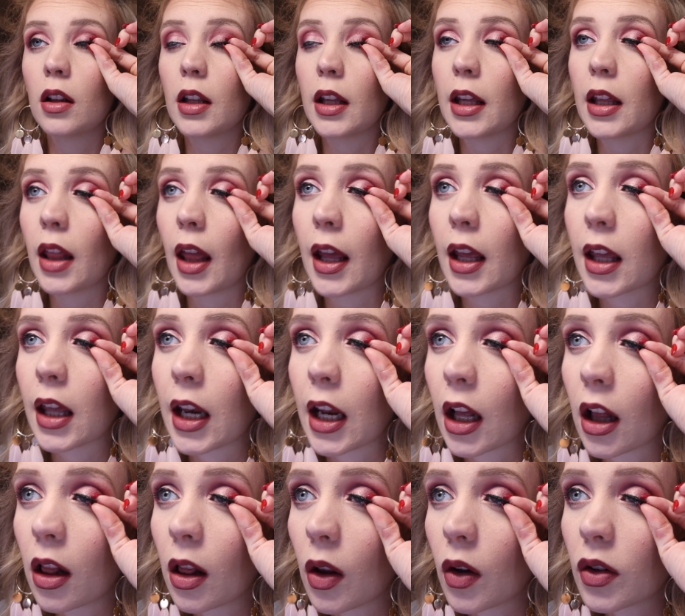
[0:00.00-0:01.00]
it like
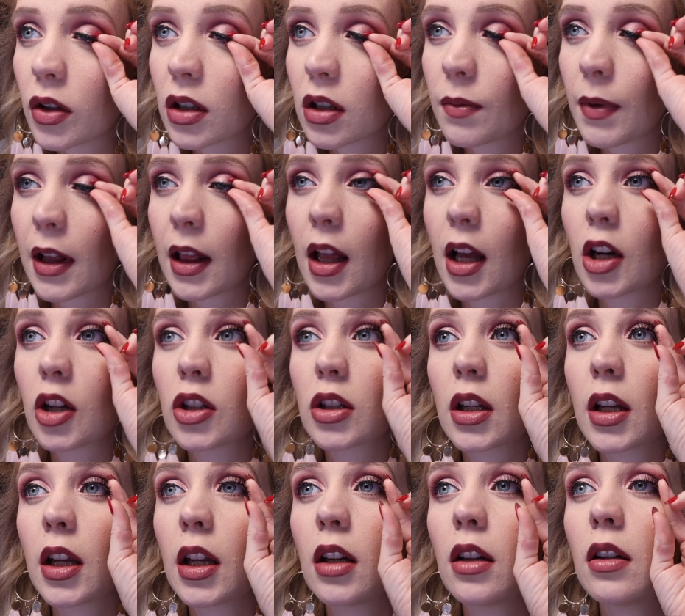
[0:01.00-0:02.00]
getting close to my lash
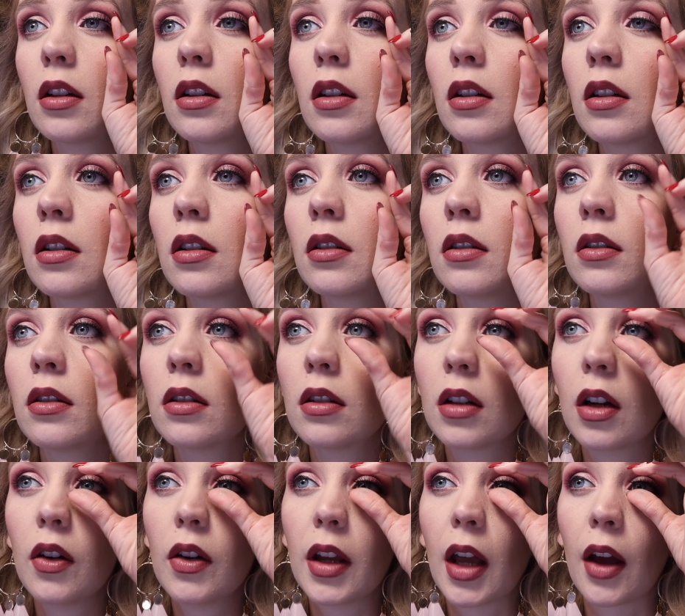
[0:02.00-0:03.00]
line.
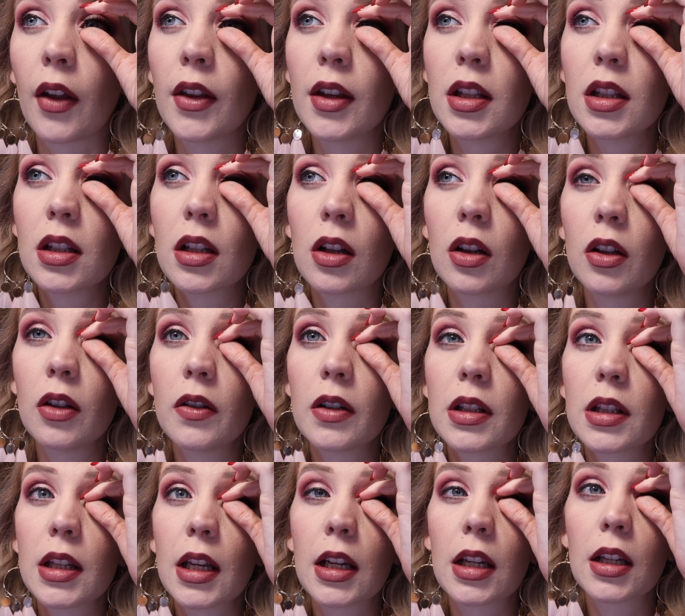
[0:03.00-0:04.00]
Oh yeah, this glue
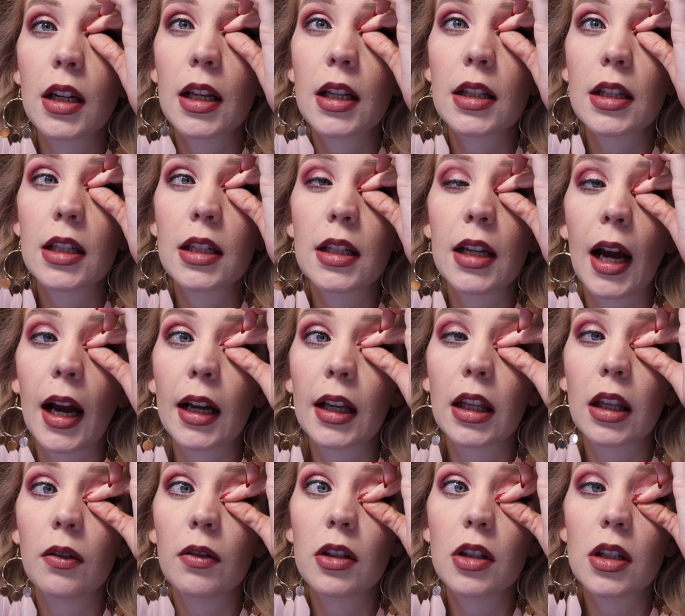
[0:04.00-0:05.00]
is like nice and
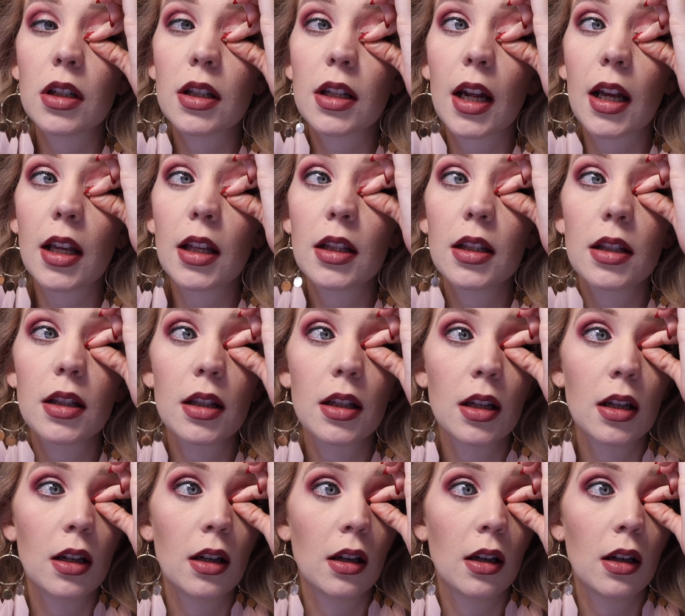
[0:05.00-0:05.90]
tacky, which is nice.